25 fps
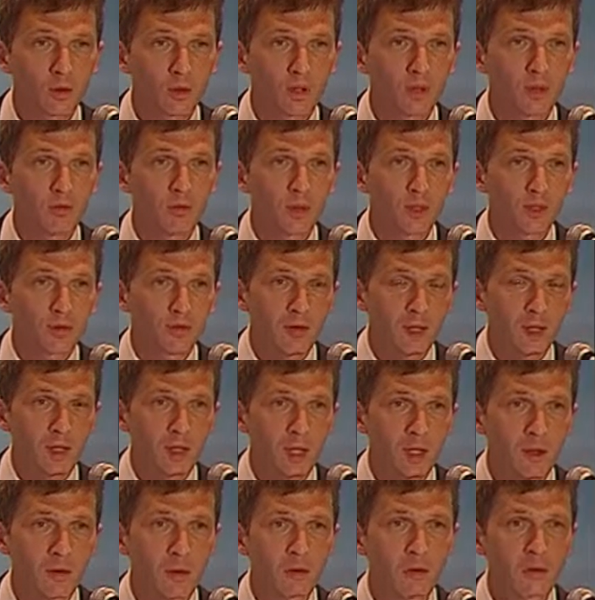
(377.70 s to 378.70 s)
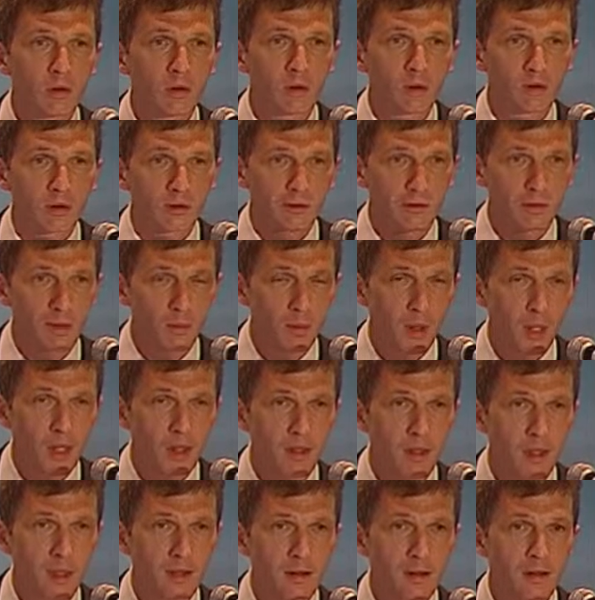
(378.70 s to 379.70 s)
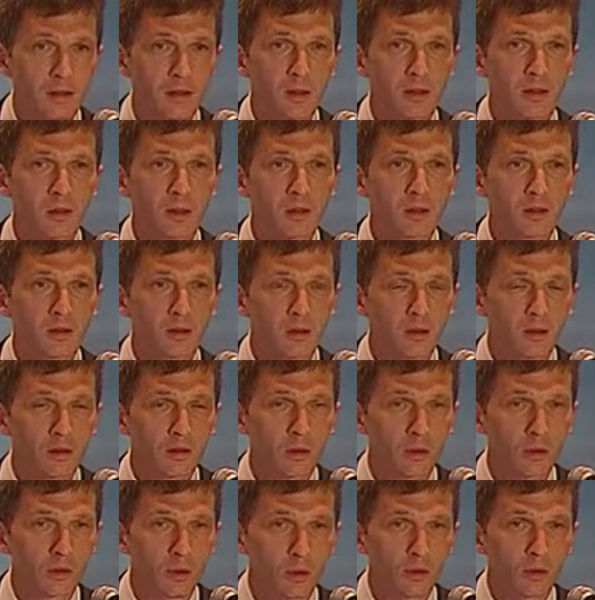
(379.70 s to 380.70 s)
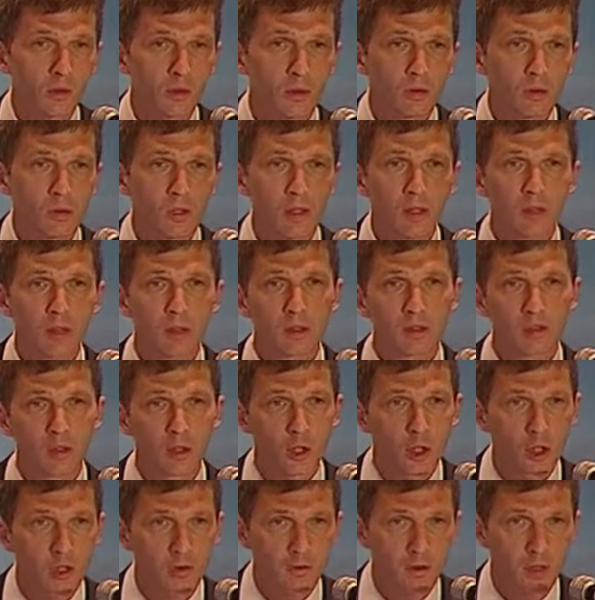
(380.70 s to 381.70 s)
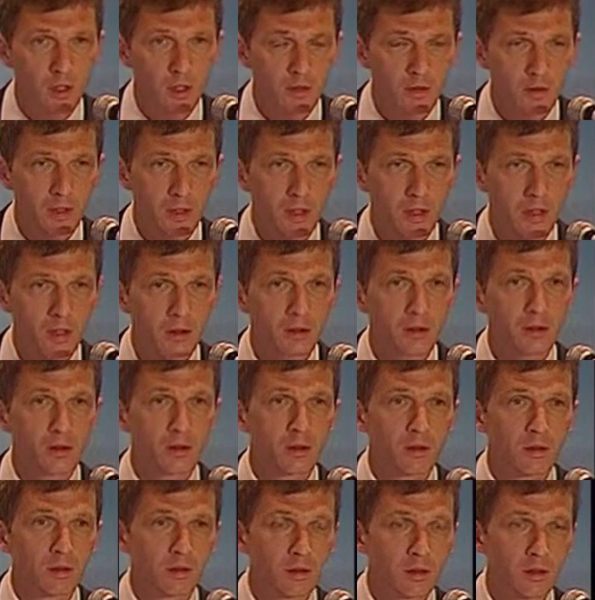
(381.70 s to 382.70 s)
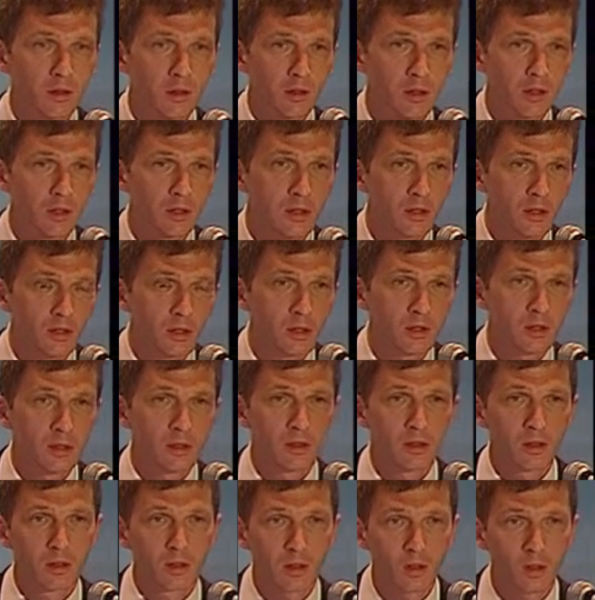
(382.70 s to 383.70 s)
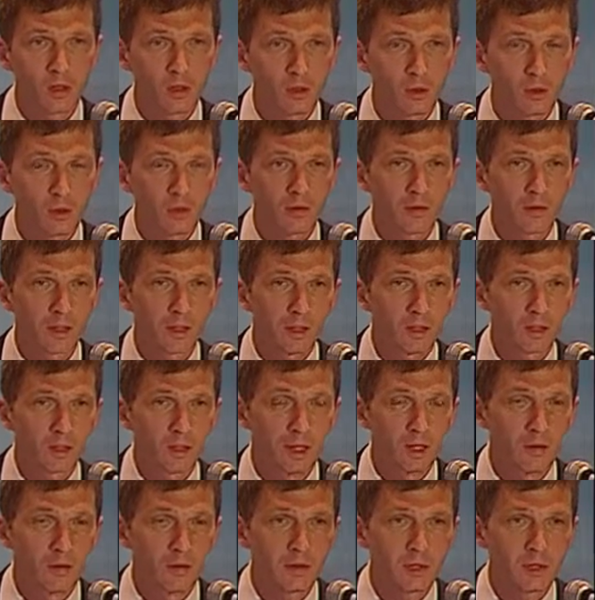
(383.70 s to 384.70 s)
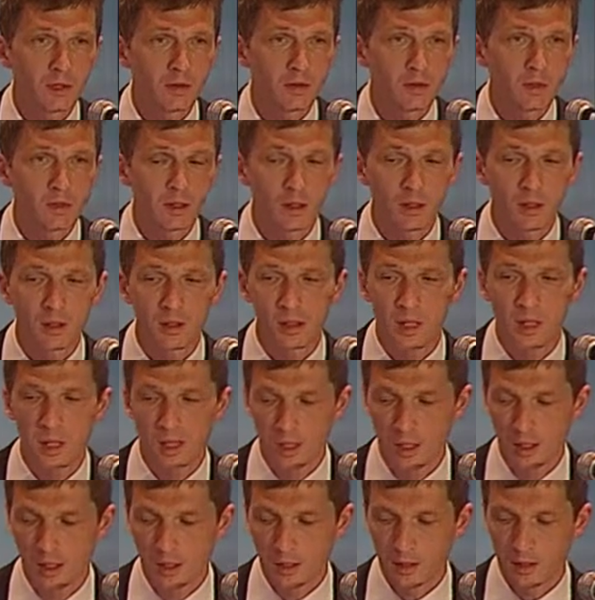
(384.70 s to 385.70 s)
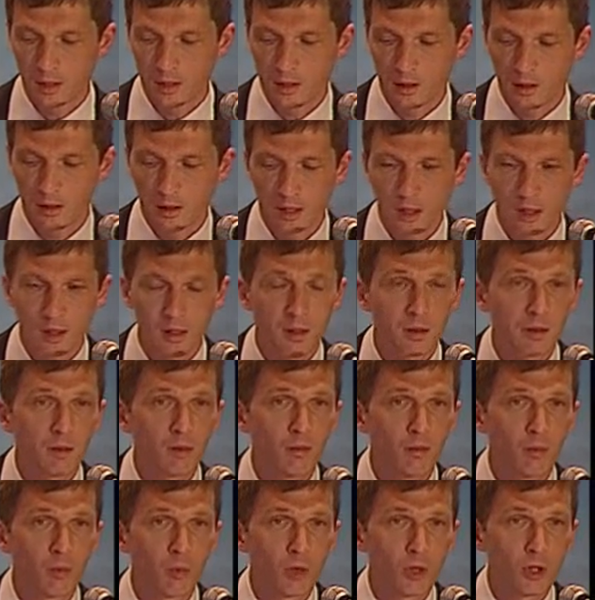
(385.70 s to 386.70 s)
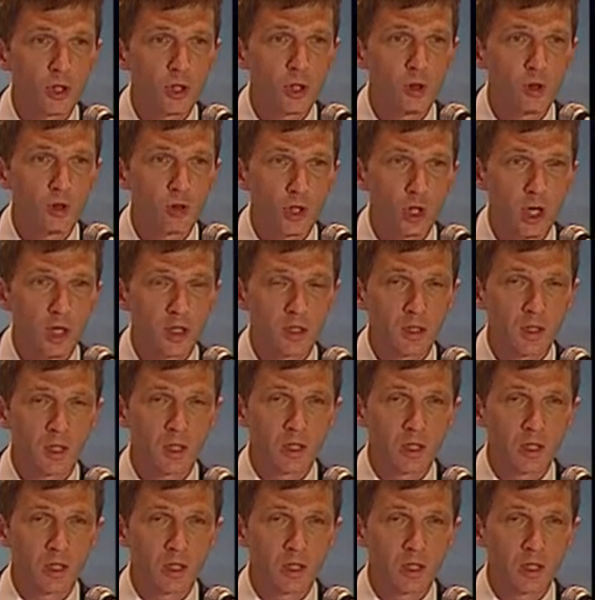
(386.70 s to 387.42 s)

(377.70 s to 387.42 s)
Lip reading: in the sections in the forest, which help us do contour interpretation for different objects of